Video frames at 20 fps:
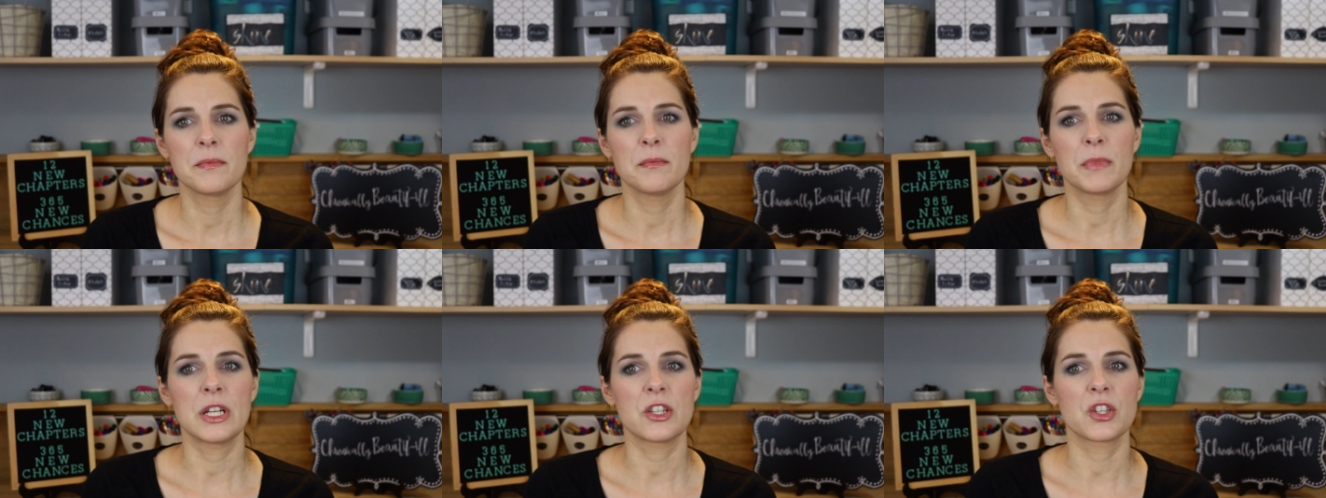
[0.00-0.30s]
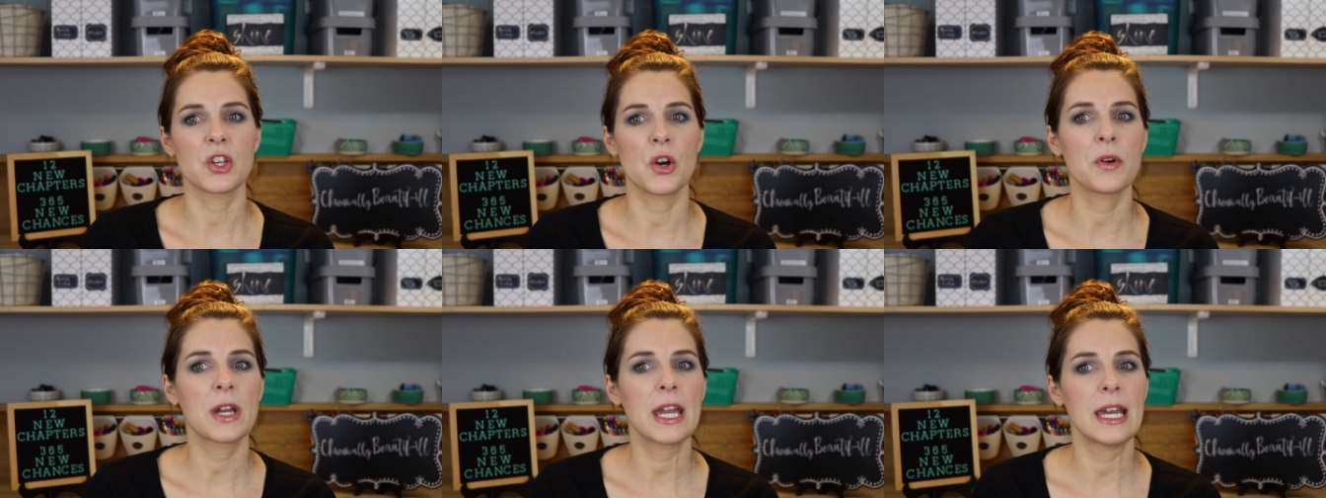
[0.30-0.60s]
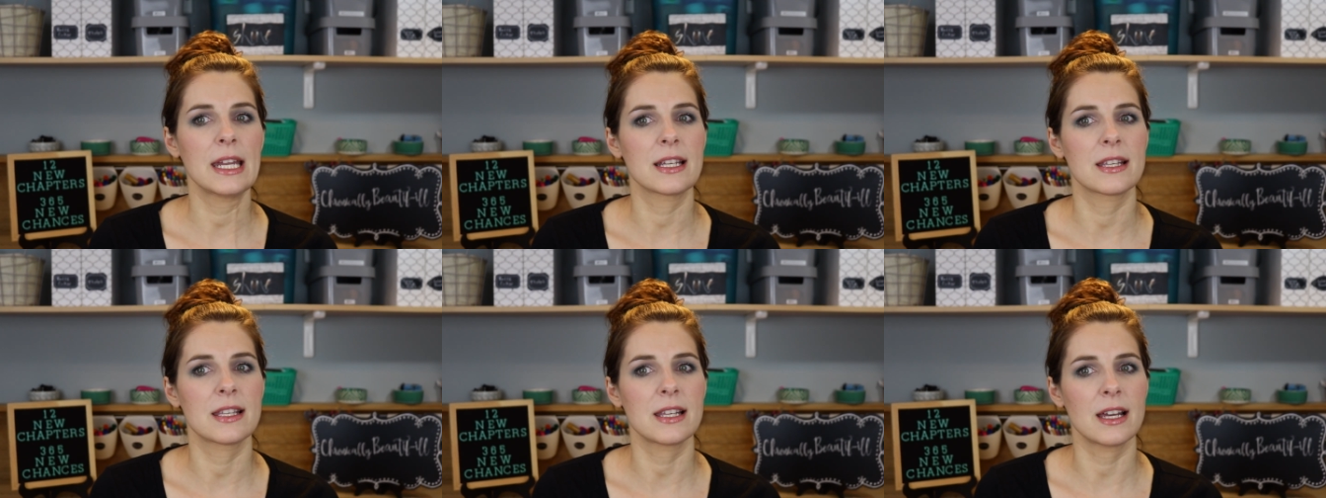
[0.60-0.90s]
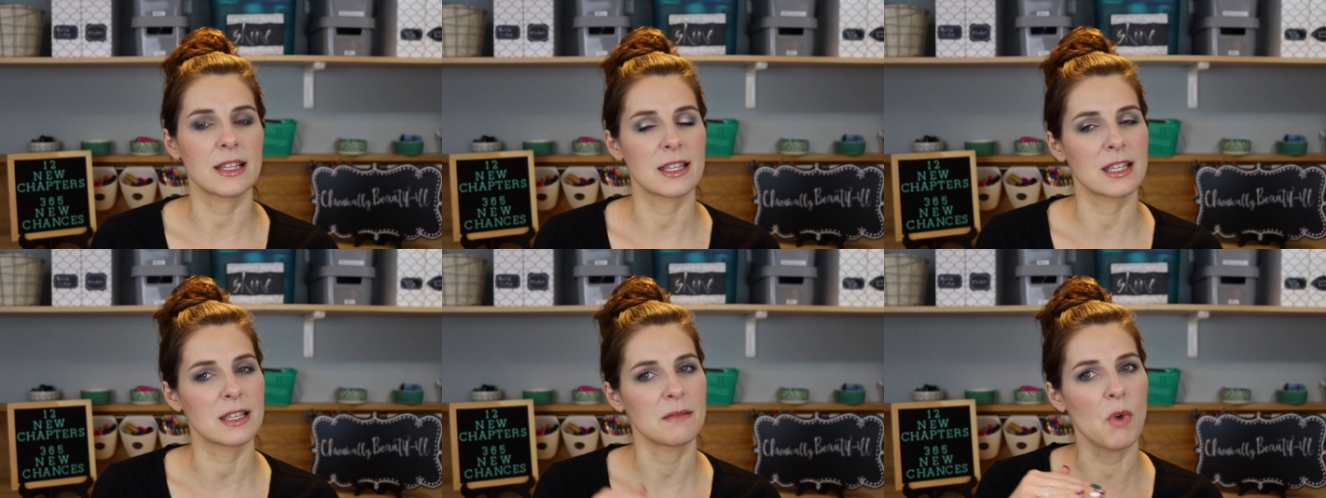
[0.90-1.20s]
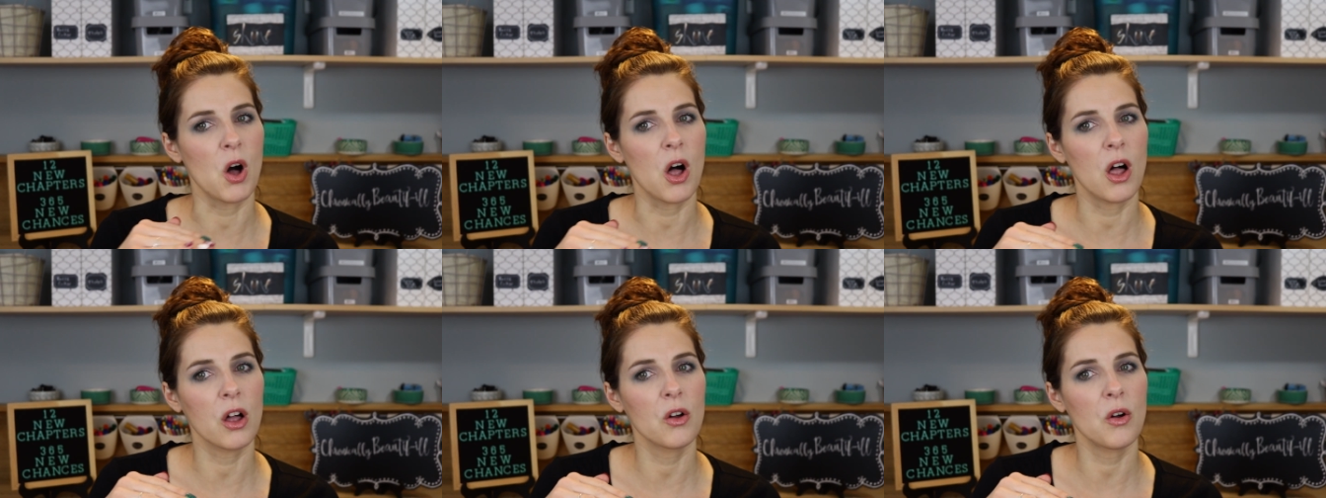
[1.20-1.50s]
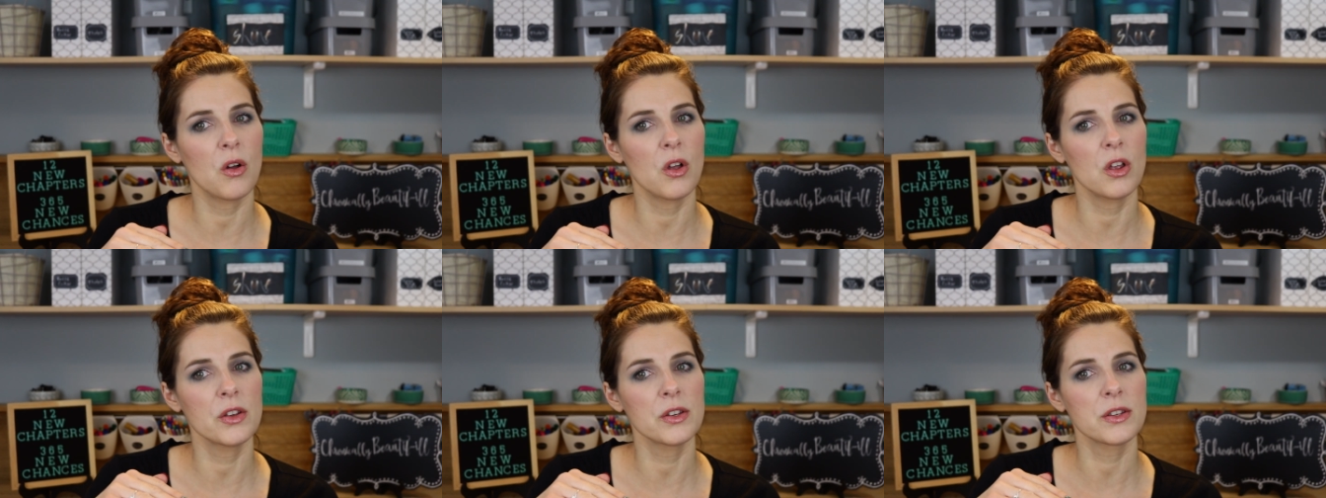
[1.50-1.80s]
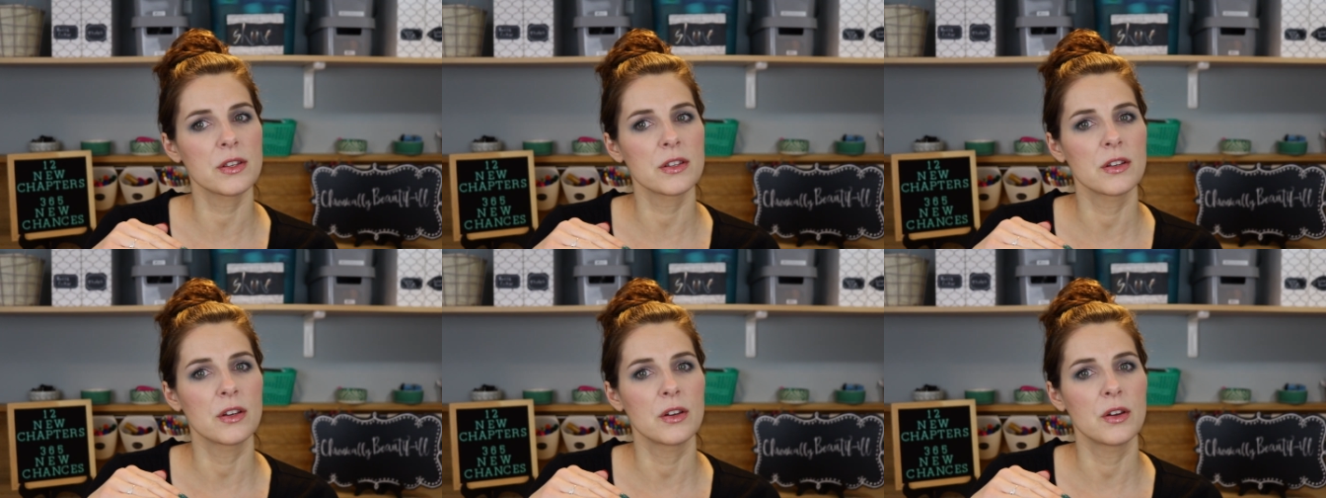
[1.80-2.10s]
But it's okay to set small
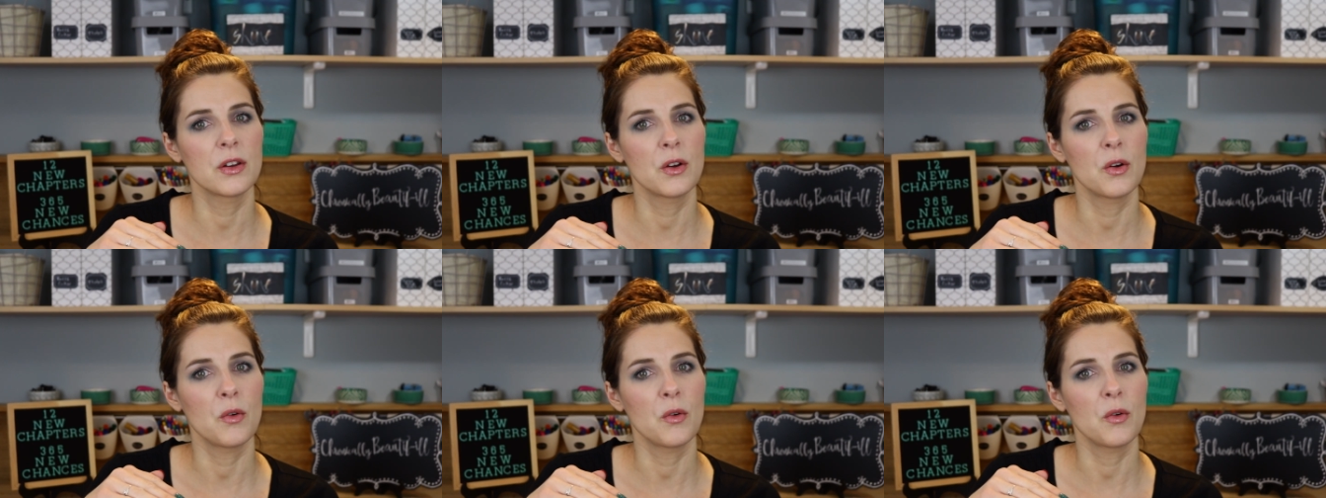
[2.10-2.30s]
goals